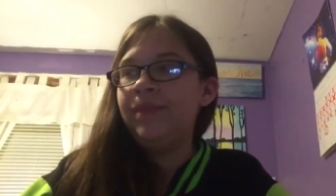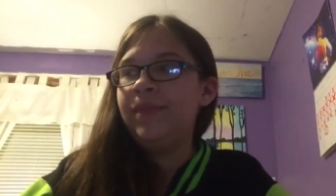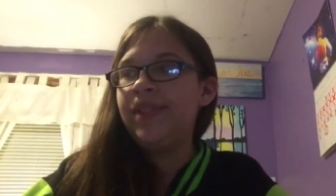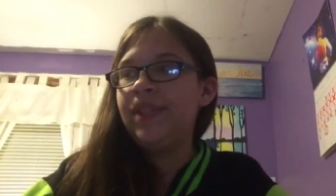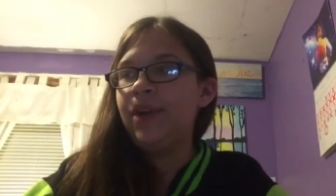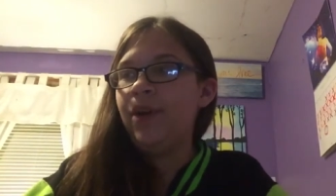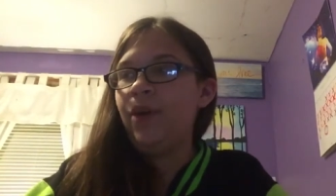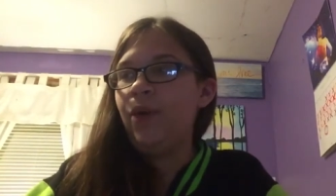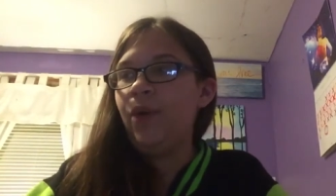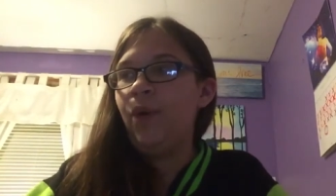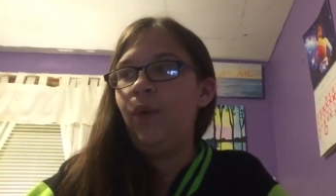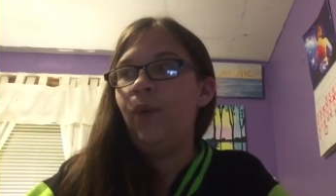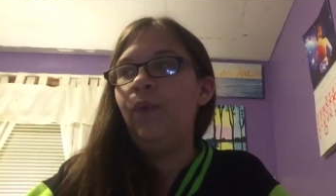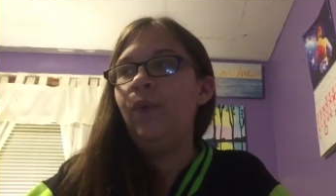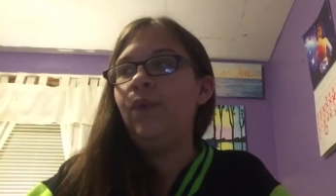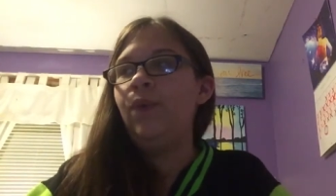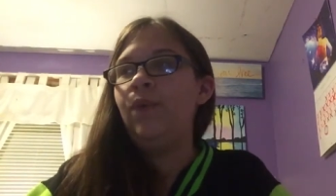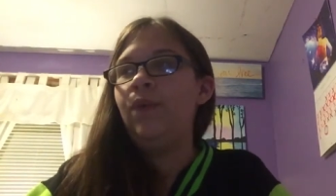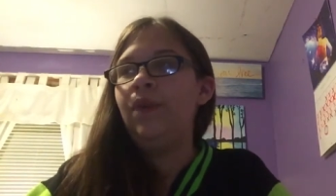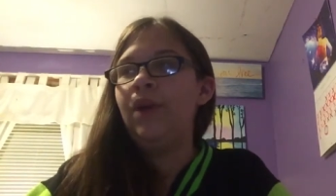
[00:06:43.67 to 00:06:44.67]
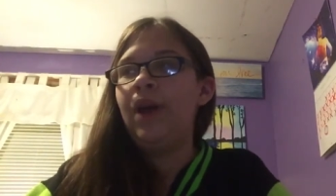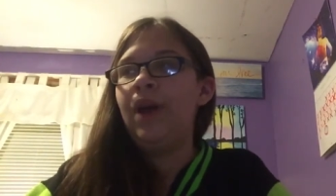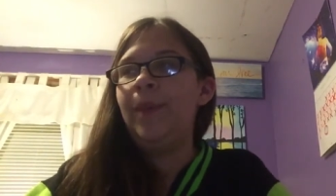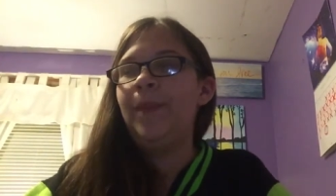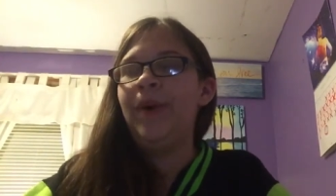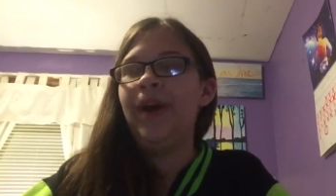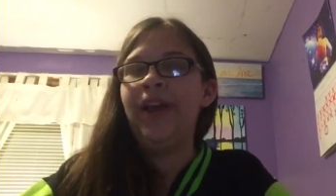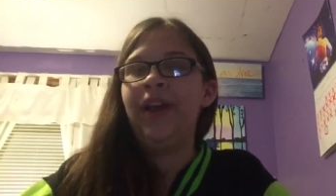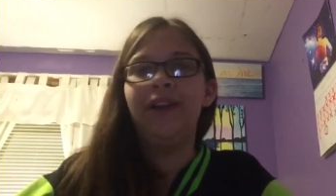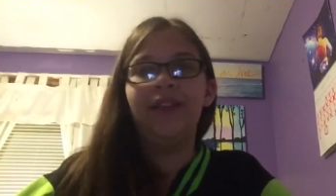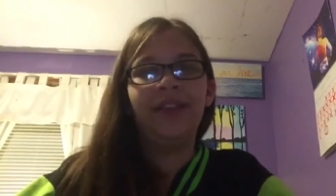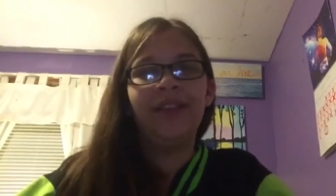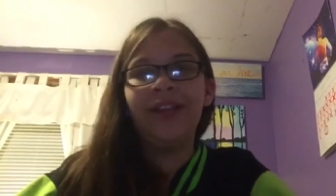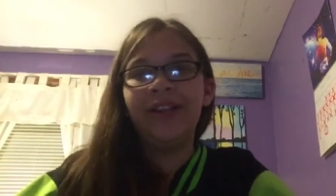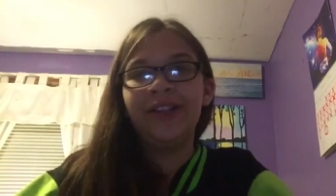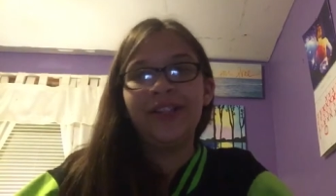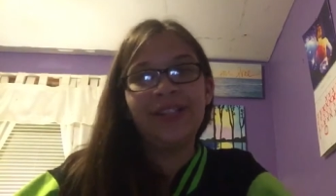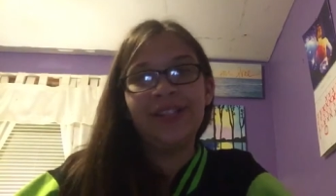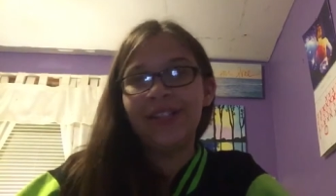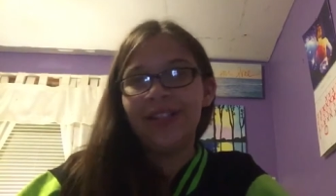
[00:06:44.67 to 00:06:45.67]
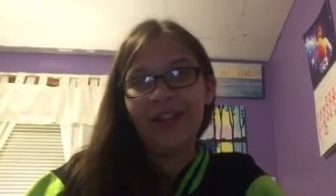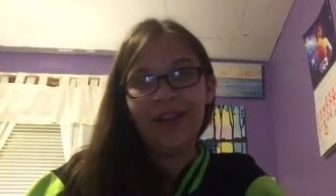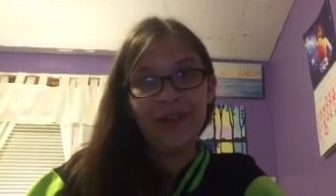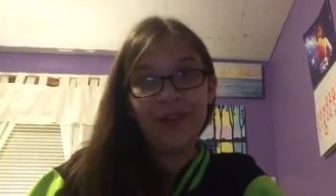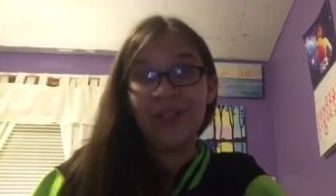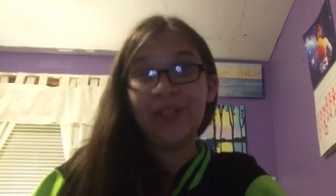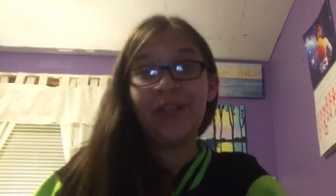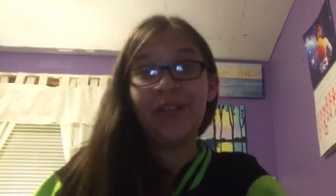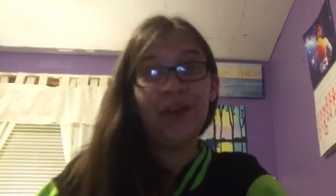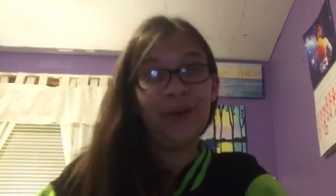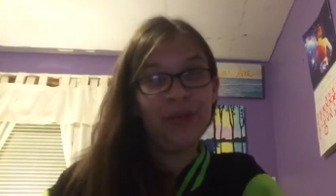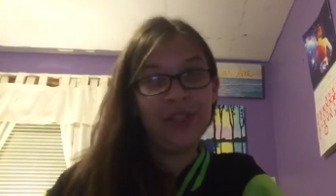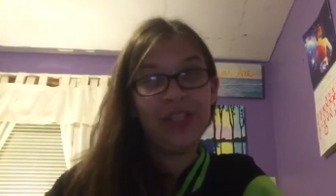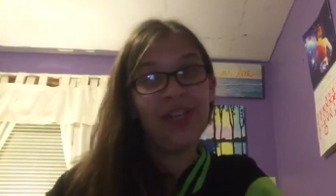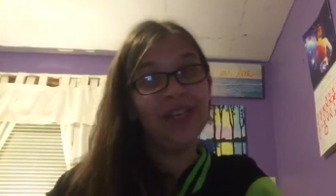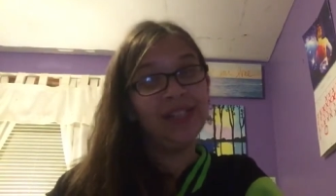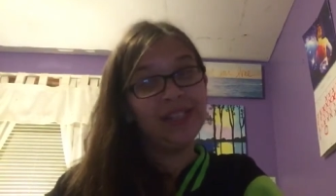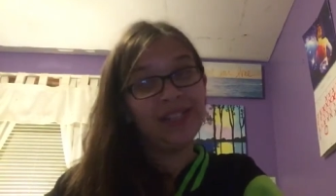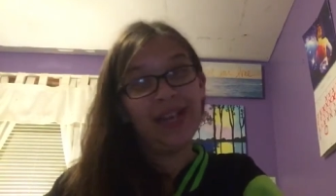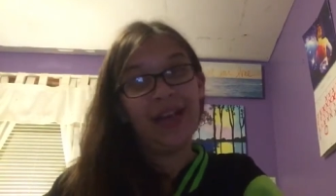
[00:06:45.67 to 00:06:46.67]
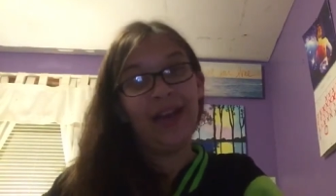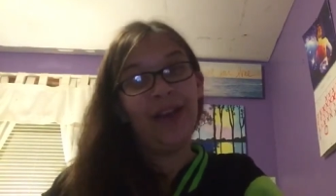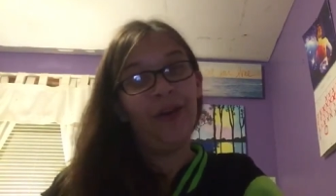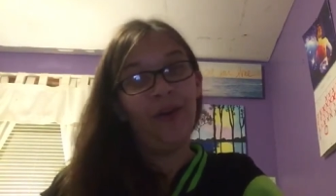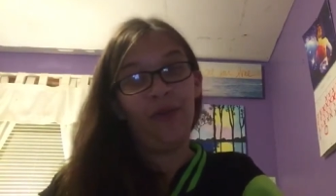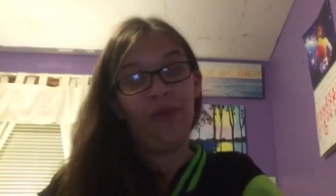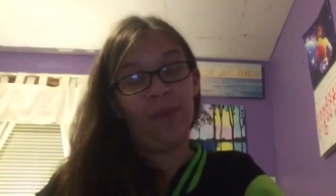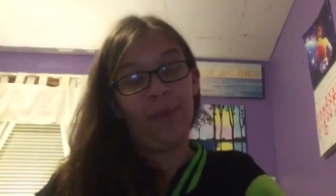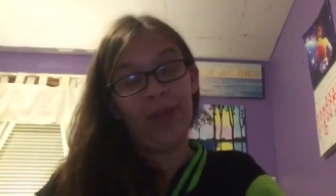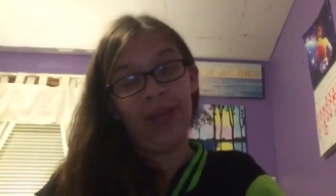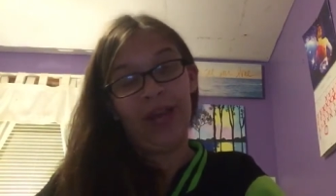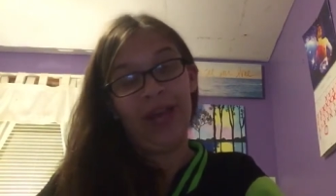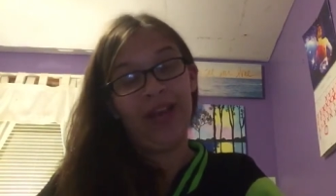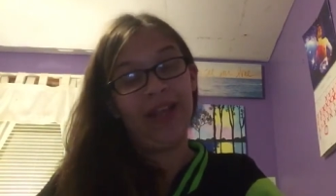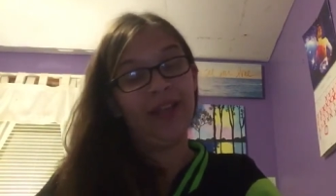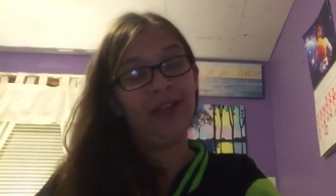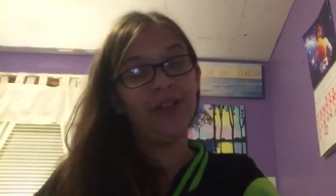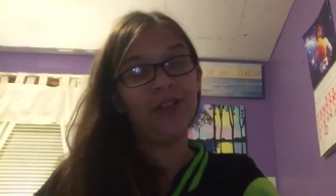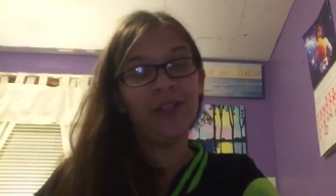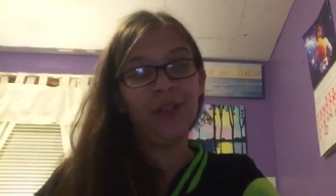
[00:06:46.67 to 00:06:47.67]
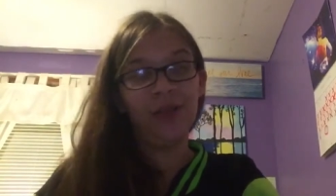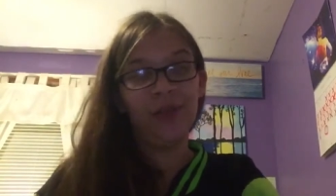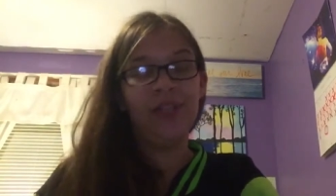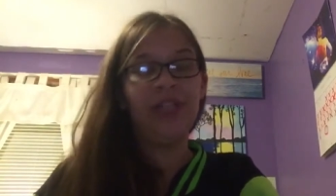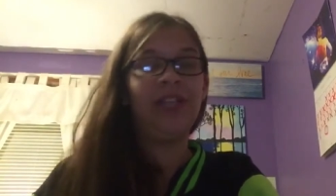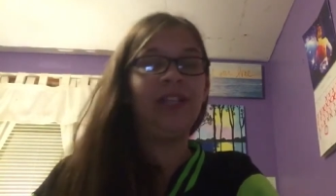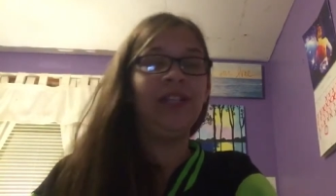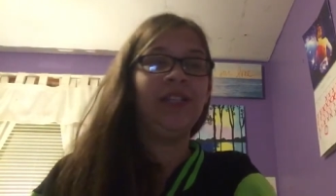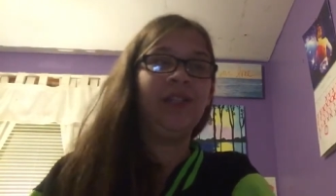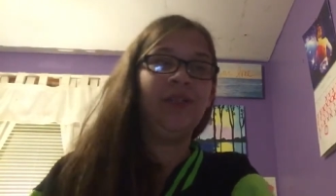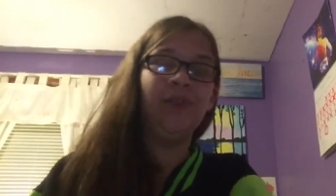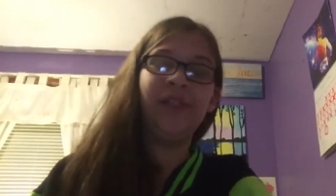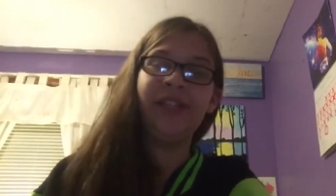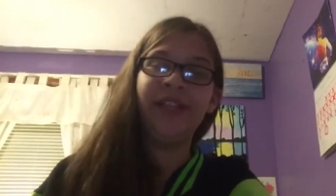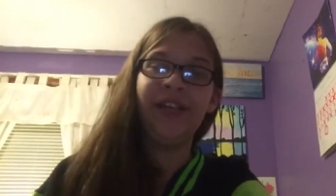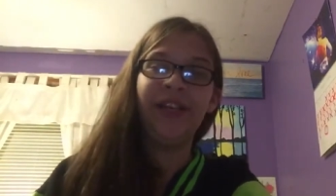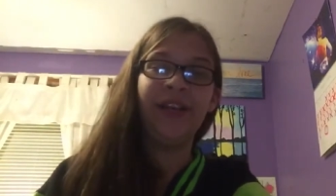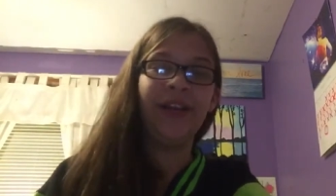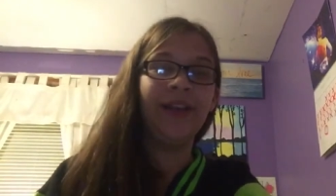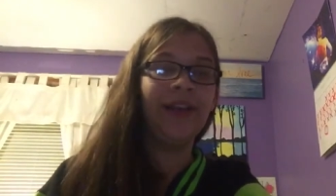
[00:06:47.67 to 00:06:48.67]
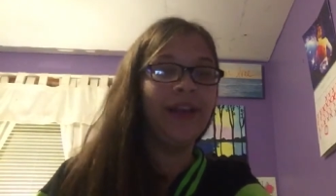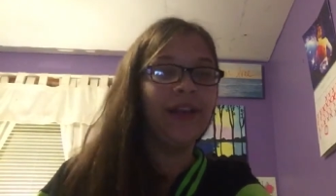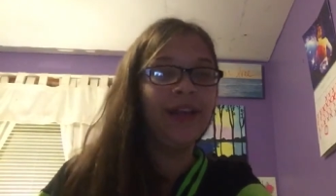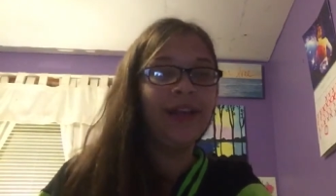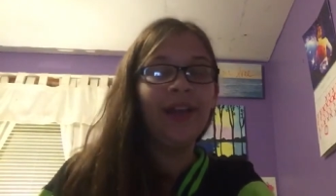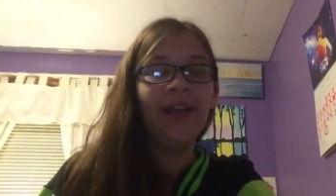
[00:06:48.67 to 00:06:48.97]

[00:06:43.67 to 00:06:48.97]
So, I'm like, there's no chance that he'll reply, there's no chance he'll see it.